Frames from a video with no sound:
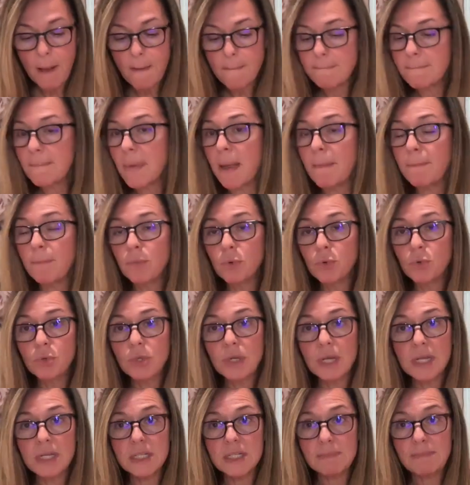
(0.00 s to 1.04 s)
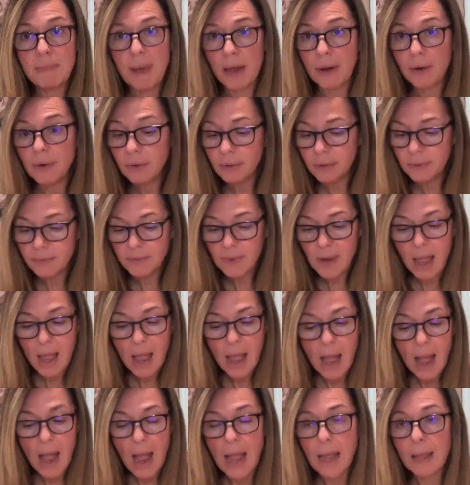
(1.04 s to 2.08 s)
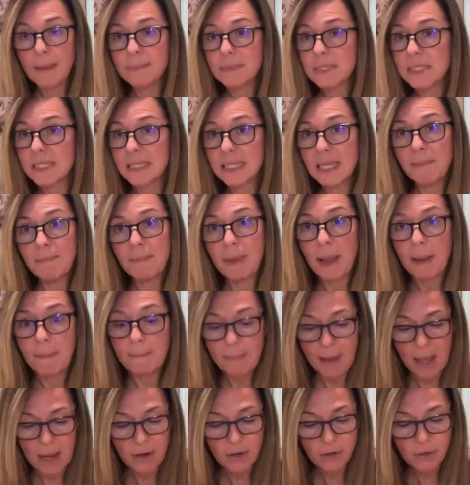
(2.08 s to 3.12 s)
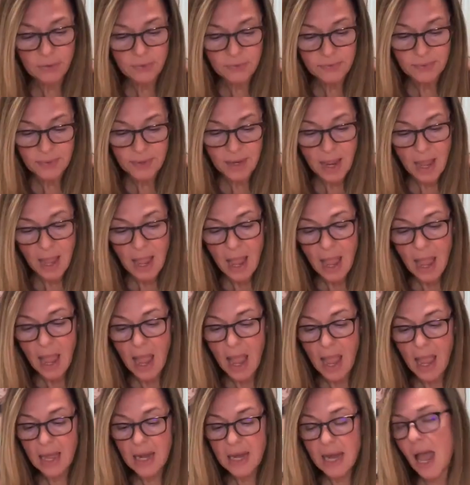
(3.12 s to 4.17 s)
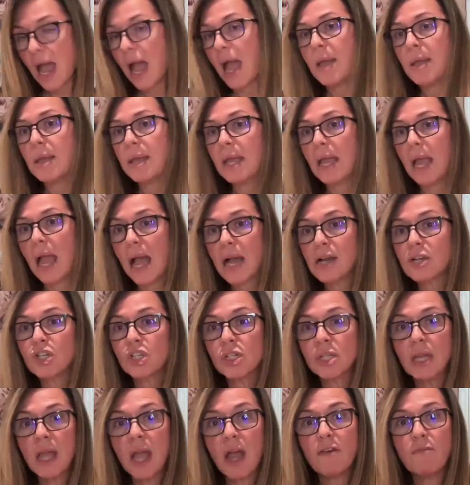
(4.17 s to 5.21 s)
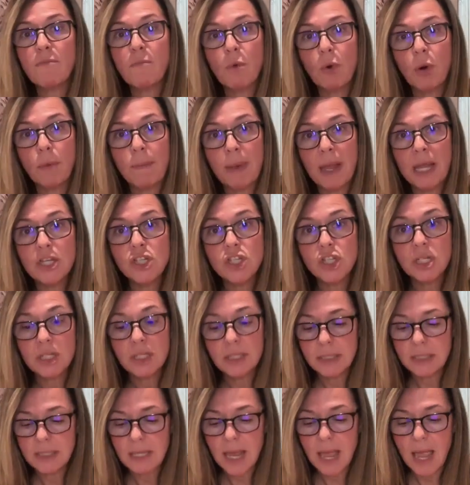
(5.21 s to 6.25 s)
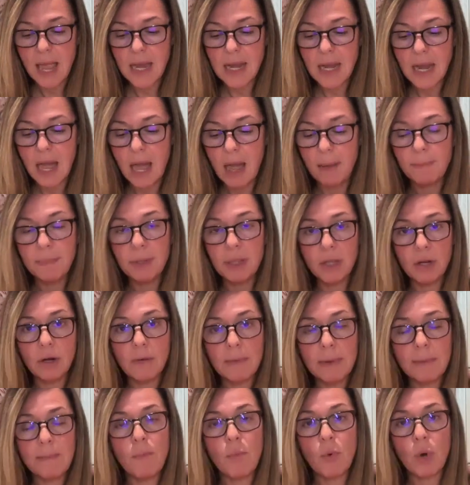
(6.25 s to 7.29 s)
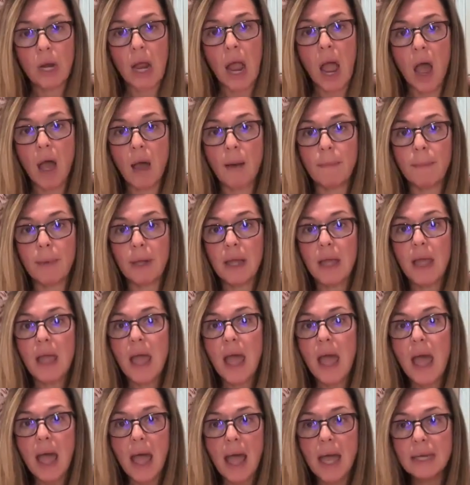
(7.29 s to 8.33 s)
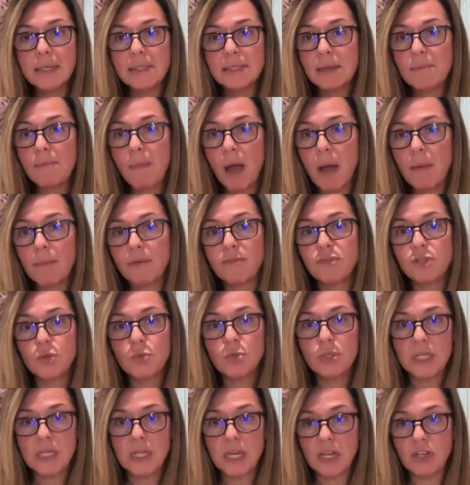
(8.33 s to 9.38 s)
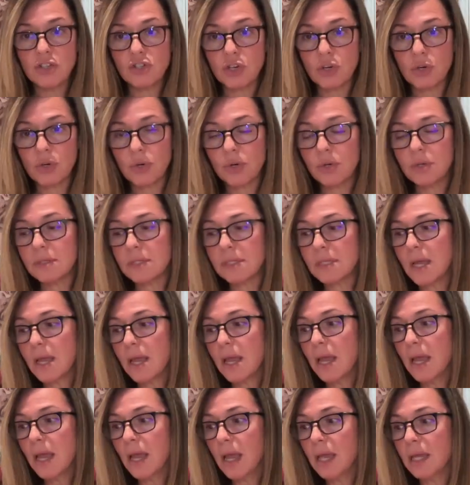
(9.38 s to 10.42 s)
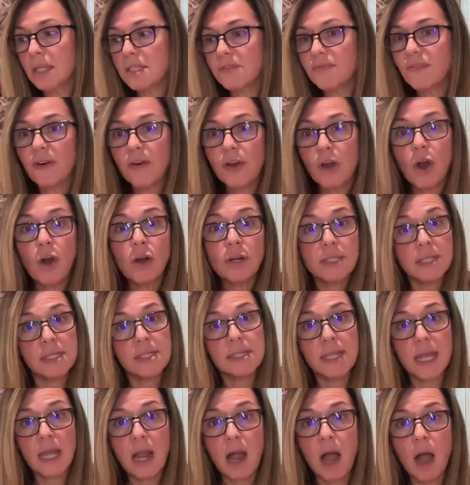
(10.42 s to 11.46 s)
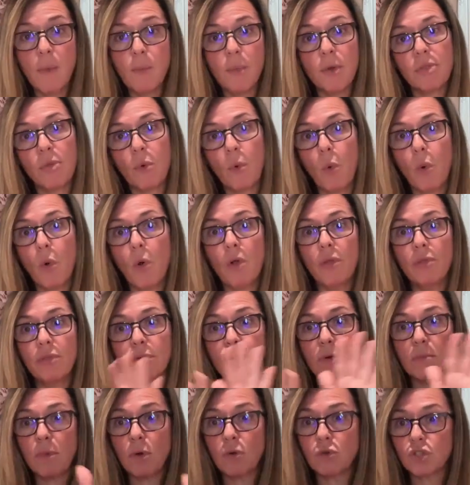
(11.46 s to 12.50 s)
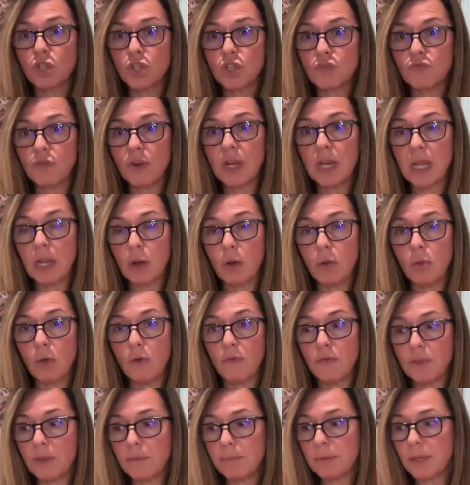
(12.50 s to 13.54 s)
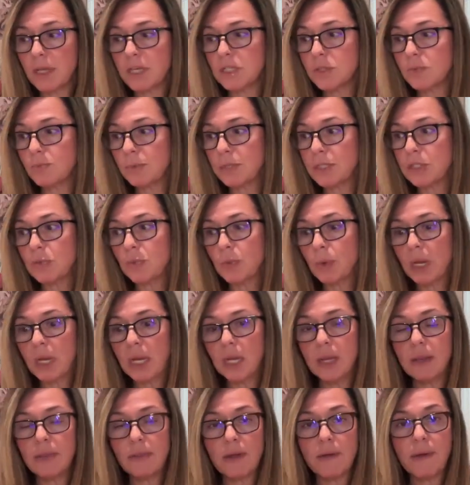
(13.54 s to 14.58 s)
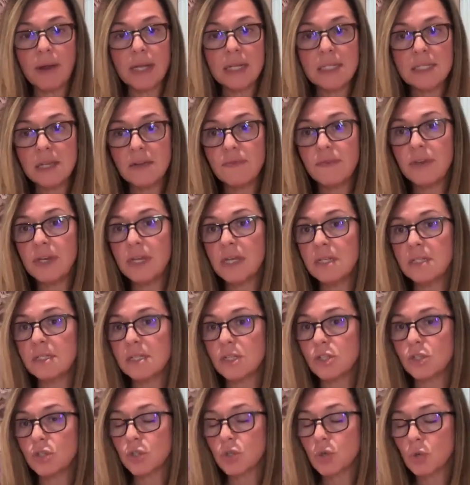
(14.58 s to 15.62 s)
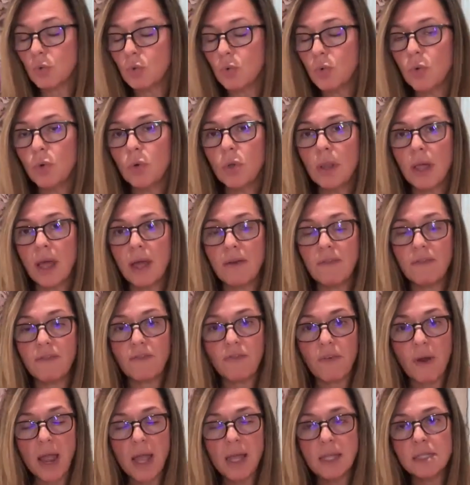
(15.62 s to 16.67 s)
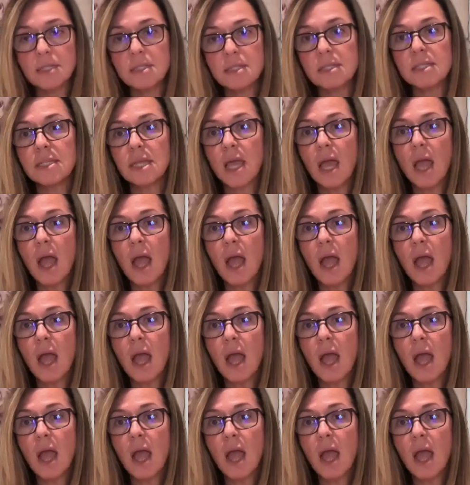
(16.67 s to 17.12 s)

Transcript: My mood is better, I am sleeping better, and I actually have more patience and I'm a little bit more calm as a mom of two teenage girls, it's very hard to stay calm with all their emotions running all over the place between their activities and school and friends.